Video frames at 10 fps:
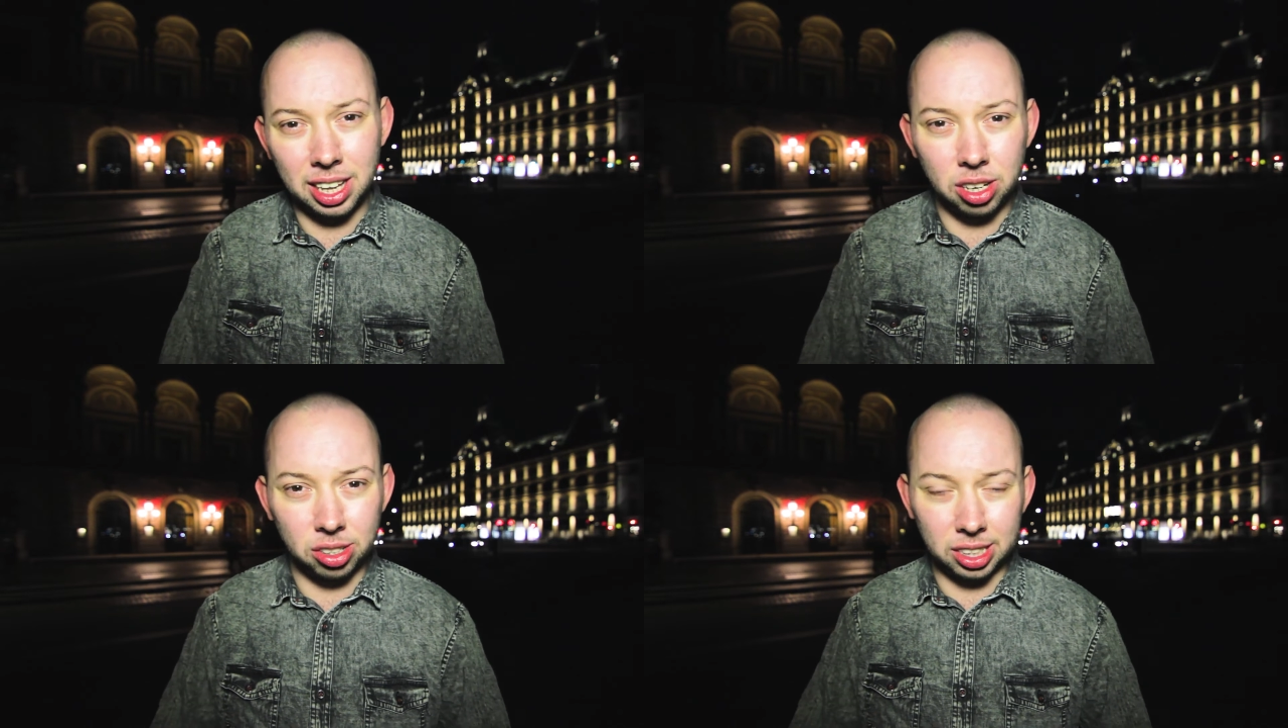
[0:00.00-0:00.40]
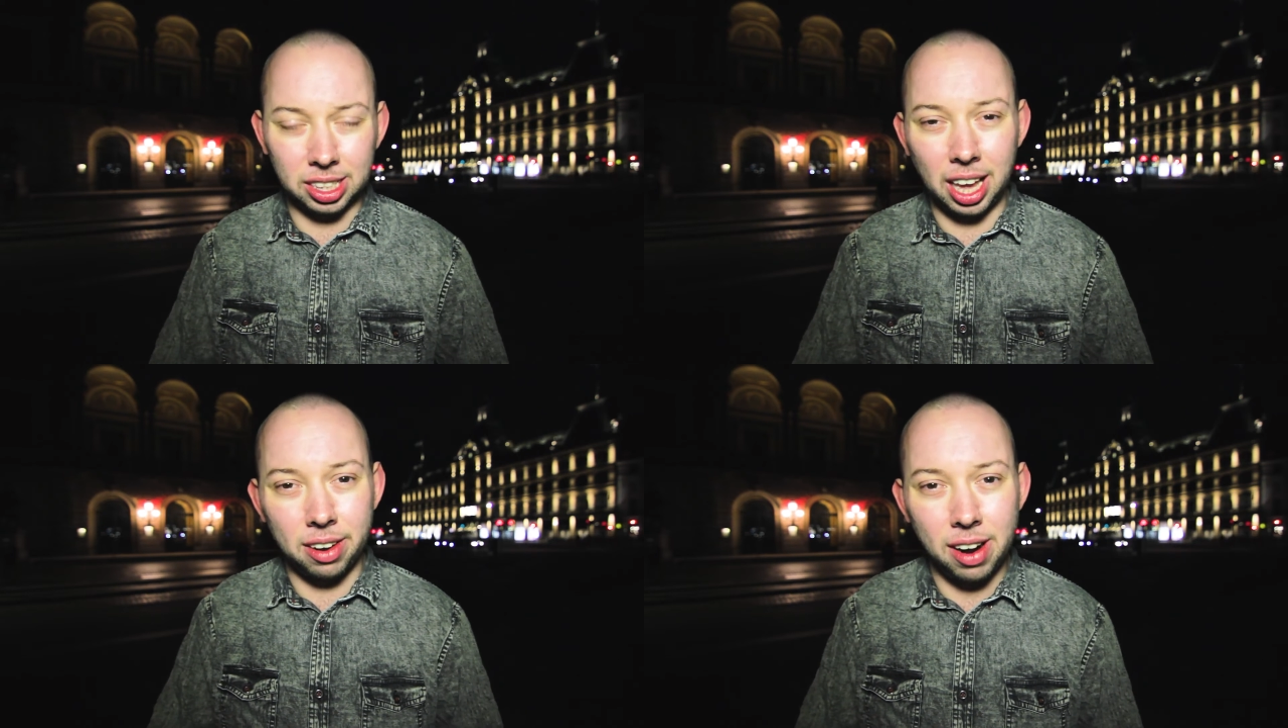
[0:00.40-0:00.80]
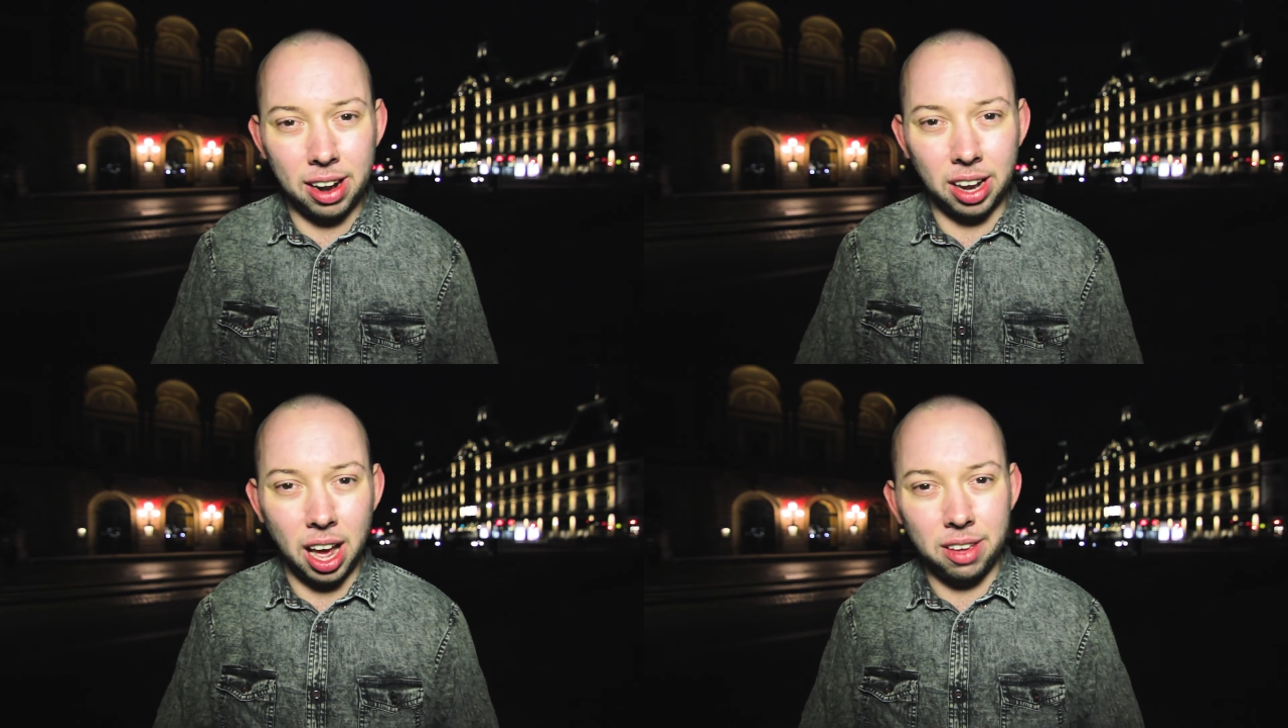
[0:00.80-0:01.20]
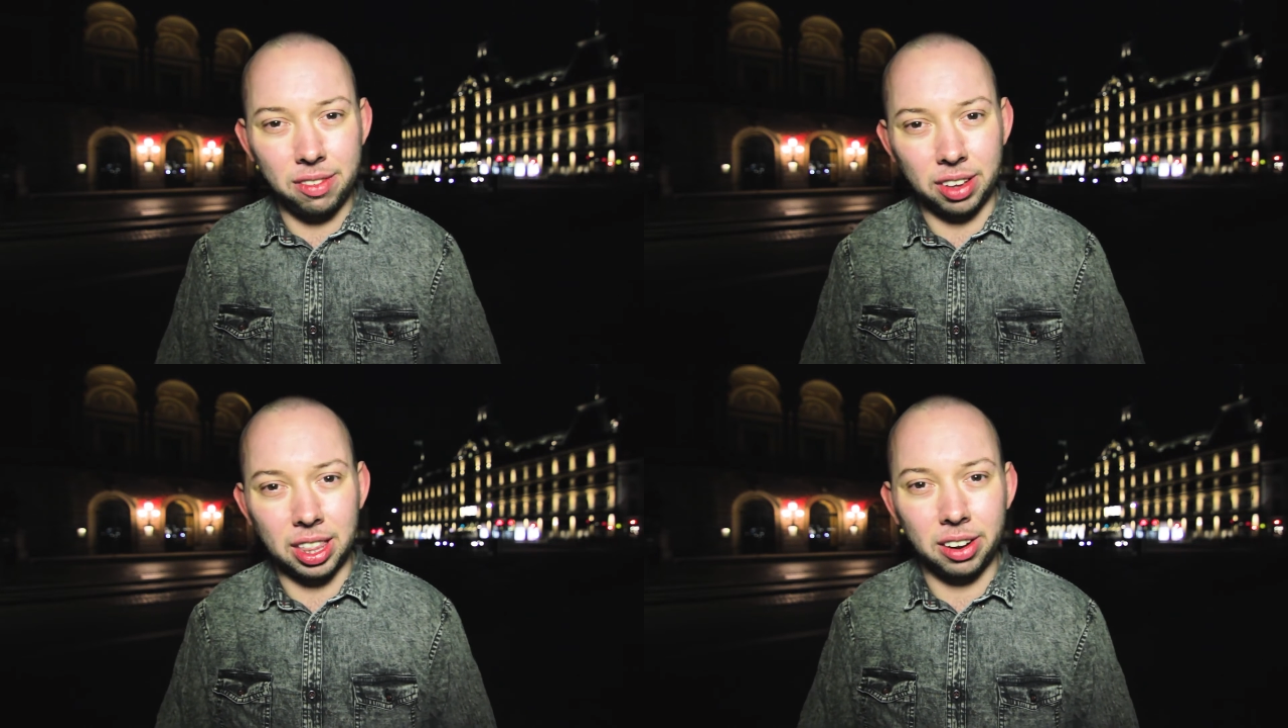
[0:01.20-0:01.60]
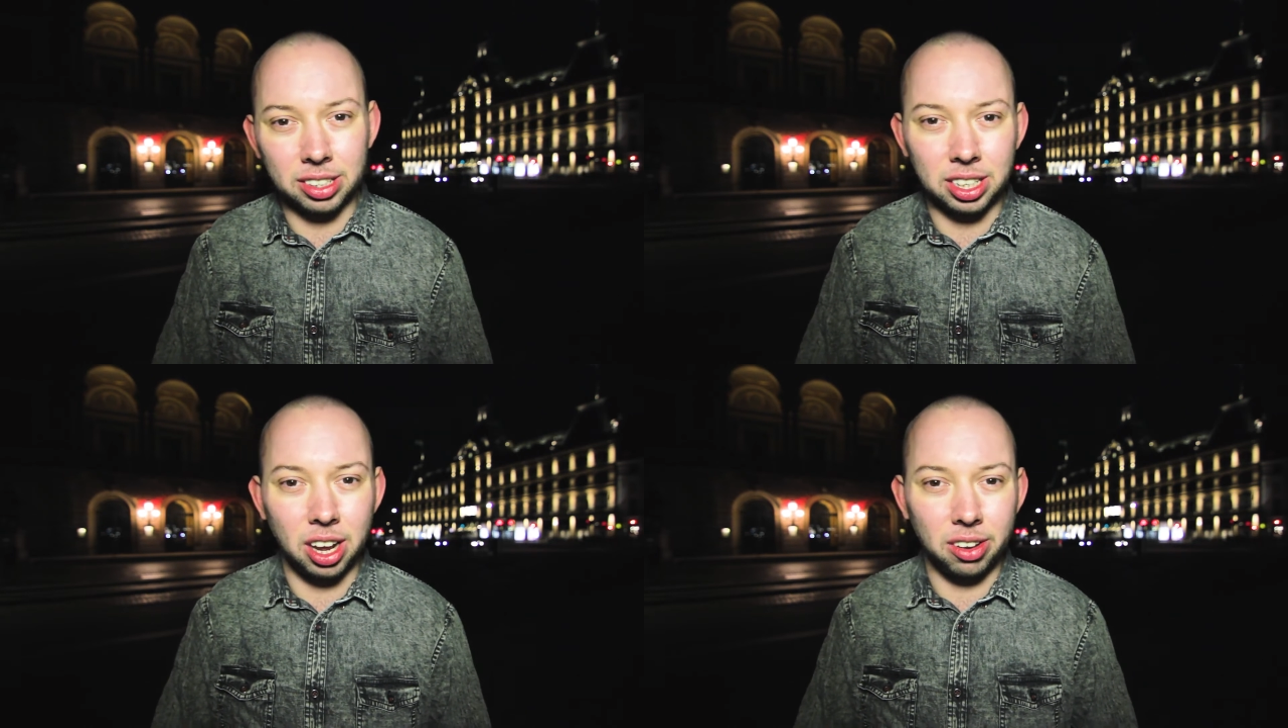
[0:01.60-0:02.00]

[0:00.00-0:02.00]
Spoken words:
in order to get around it. I think there is